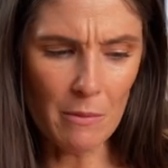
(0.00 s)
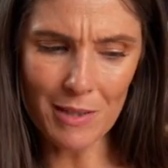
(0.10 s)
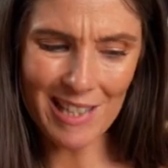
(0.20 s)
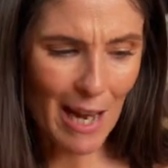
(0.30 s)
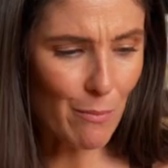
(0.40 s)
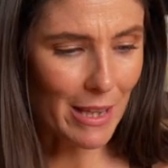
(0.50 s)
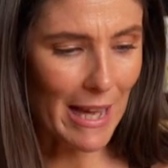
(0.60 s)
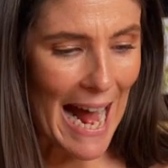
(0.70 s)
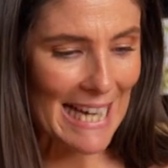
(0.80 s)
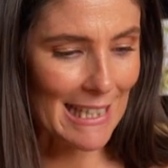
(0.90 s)
Same with
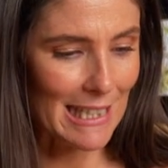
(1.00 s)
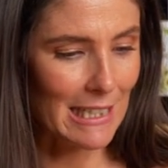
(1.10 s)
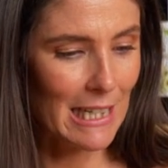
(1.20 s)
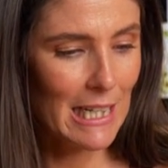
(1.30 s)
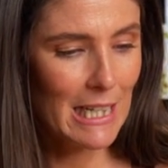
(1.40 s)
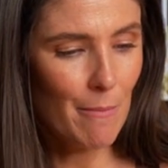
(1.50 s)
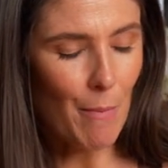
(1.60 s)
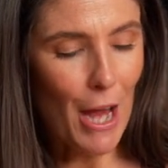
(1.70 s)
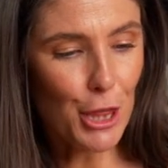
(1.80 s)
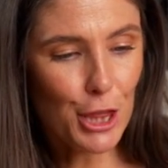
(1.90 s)
the acid.
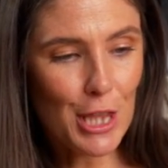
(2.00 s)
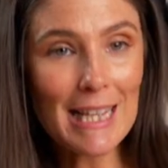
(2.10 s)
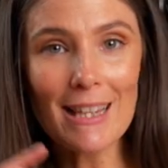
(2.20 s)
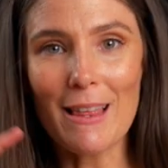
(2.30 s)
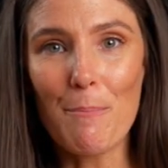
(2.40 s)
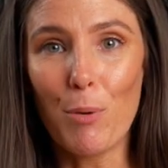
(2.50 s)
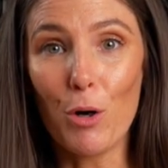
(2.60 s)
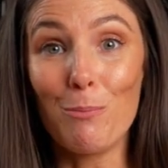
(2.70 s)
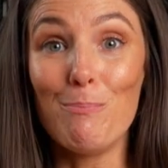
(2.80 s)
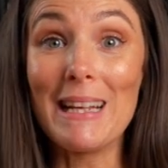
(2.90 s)
I think that they're
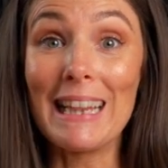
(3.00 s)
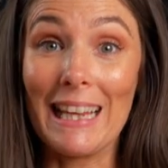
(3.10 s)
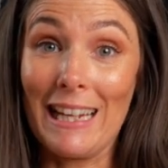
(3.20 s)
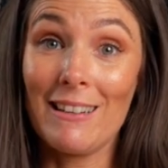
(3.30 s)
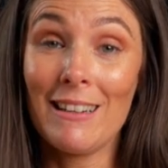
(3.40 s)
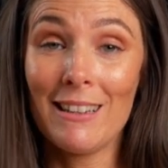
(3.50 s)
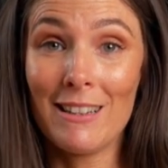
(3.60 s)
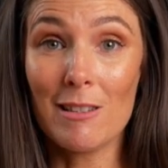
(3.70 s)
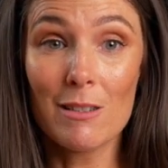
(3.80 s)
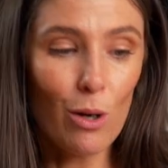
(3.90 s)
both middling.
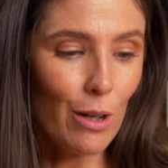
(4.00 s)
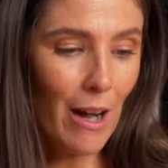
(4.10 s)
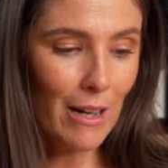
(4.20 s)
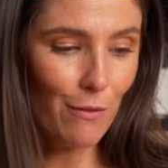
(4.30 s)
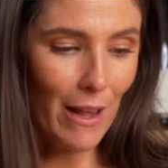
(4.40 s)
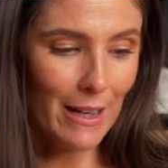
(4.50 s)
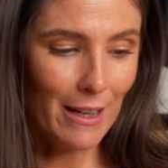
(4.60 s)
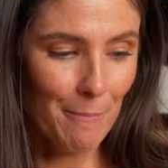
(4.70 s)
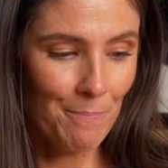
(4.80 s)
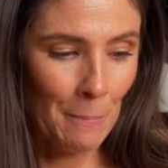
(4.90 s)
This has got kind of like a